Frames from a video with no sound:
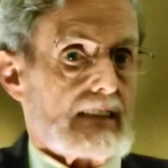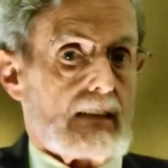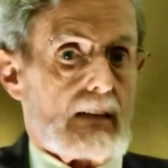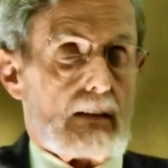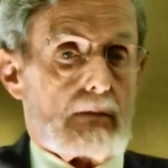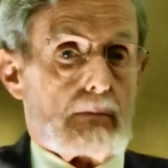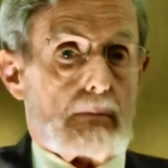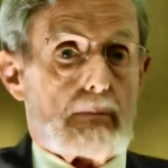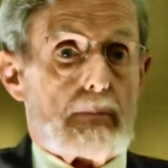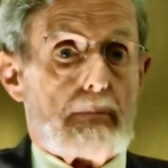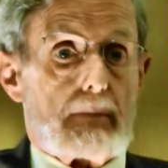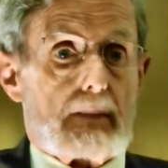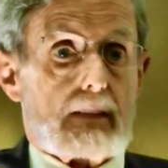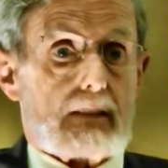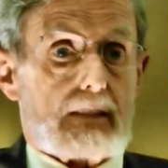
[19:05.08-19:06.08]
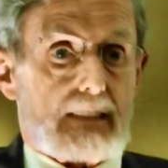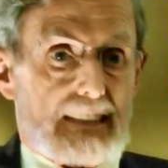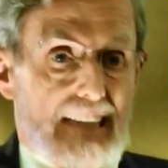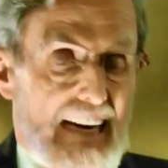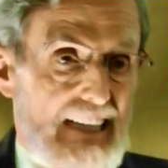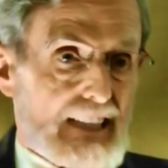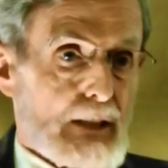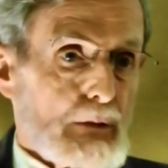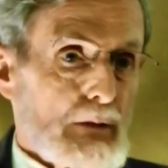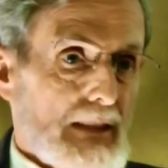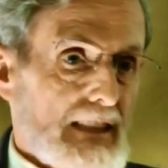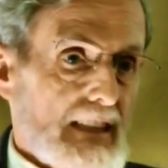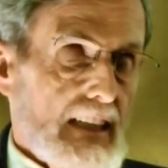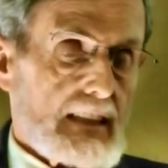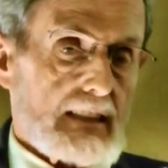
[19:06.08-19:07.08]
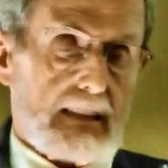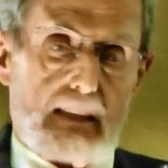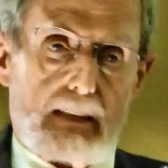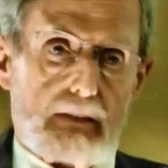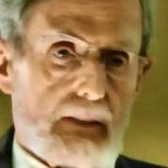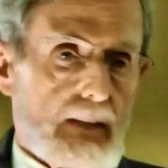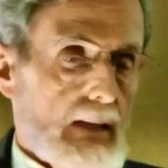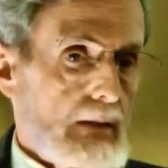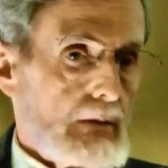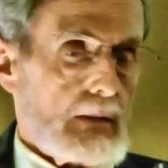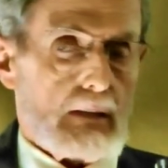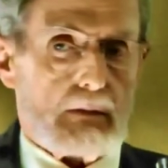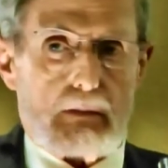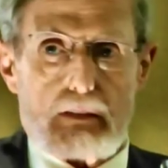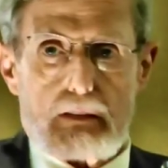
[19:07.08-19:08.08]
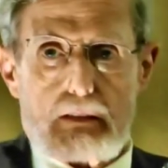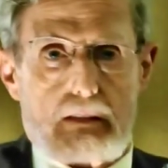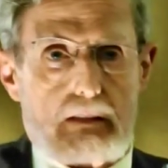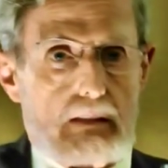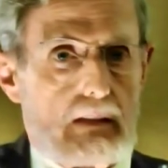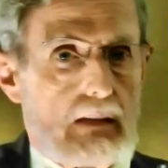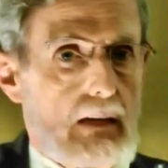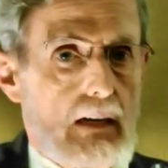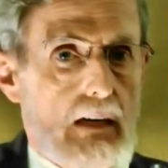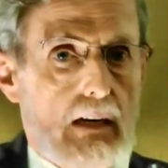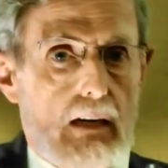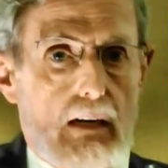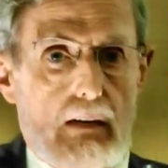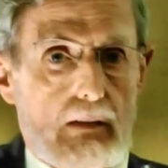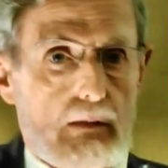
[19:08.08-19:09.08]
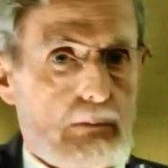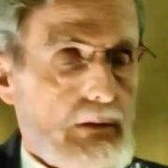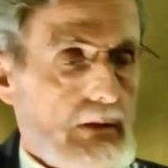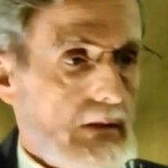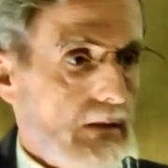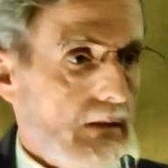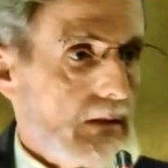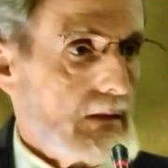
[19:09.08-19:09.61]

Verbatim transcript: uh, the sexual sins and everything, it, it was horrible, you